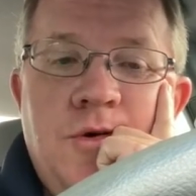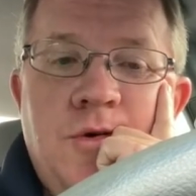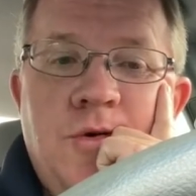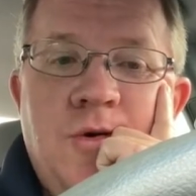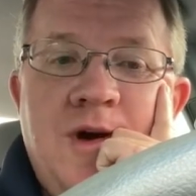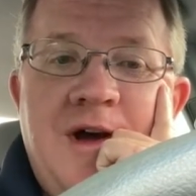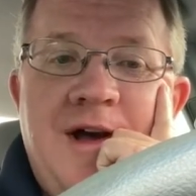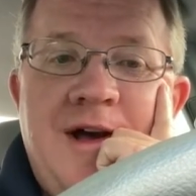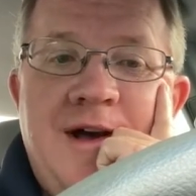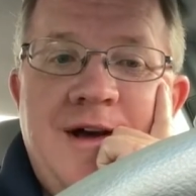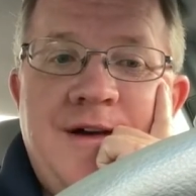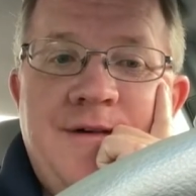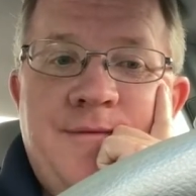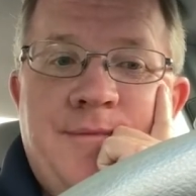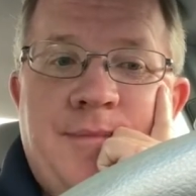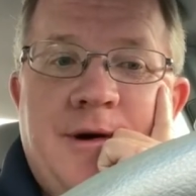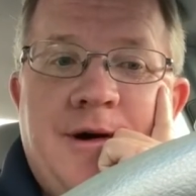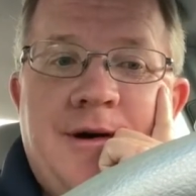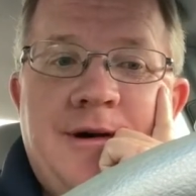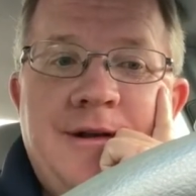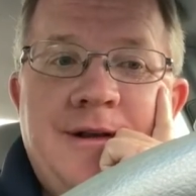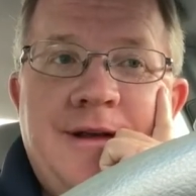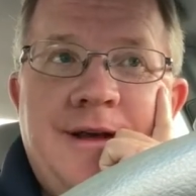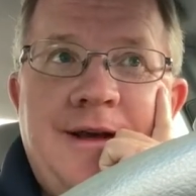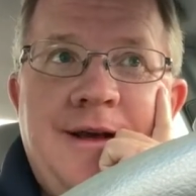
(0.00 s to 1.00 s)
have
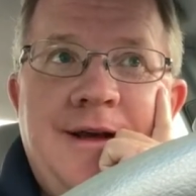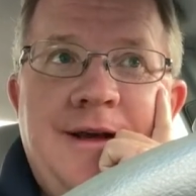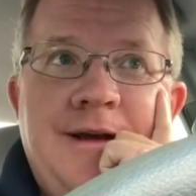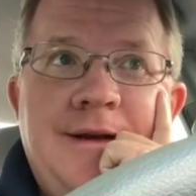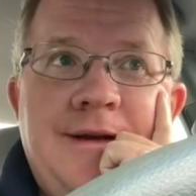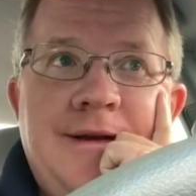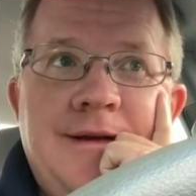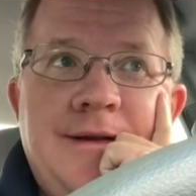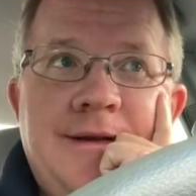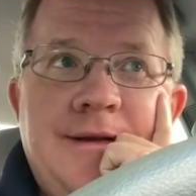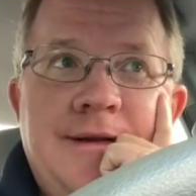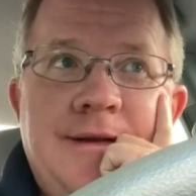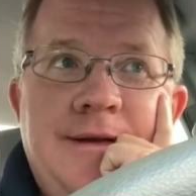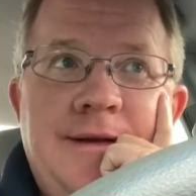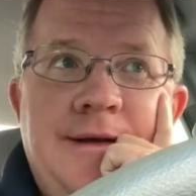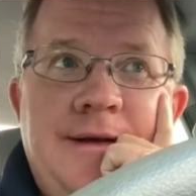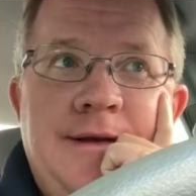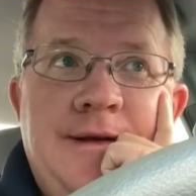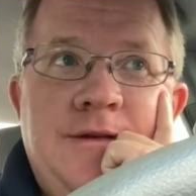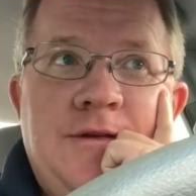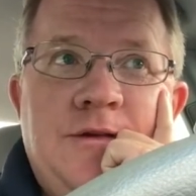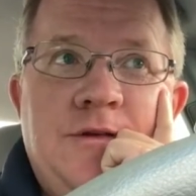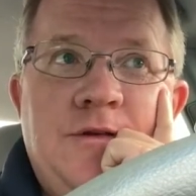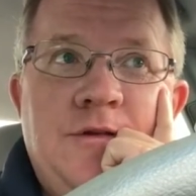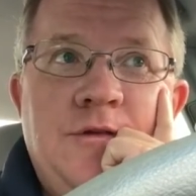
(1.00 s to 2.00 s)
parlayed
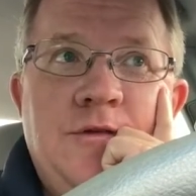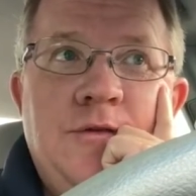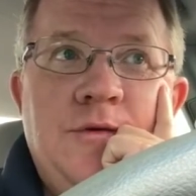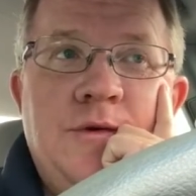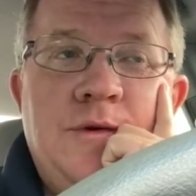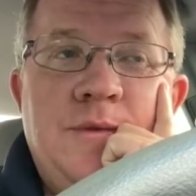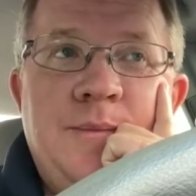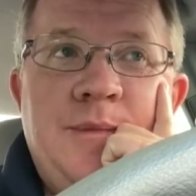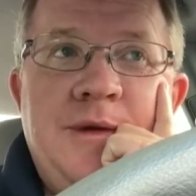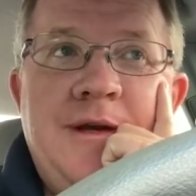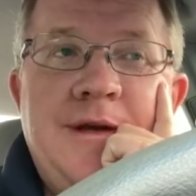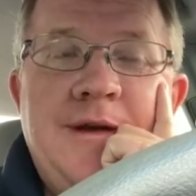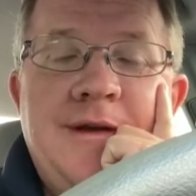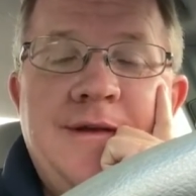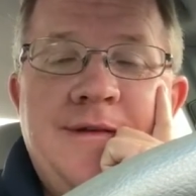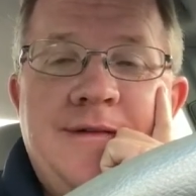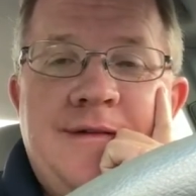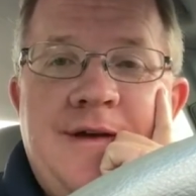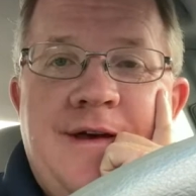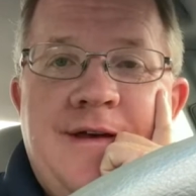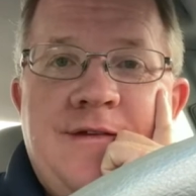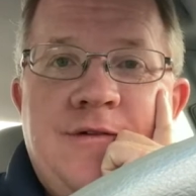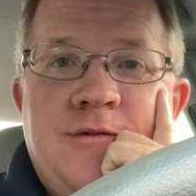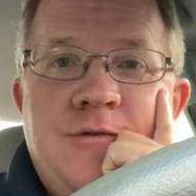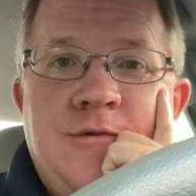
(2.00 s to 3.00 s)
into being a
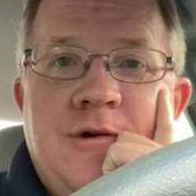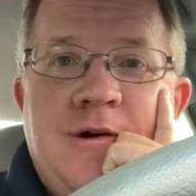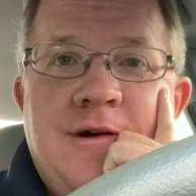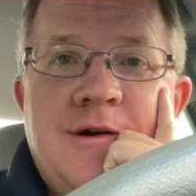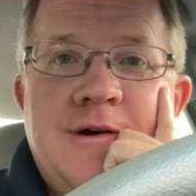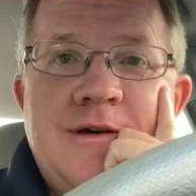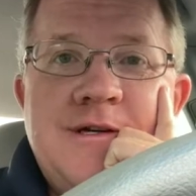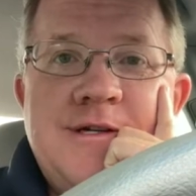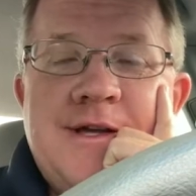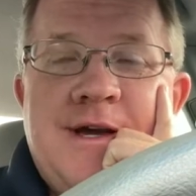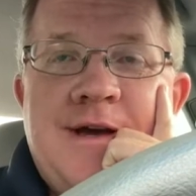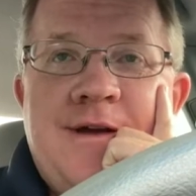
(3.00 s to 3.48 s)
tattoo artist.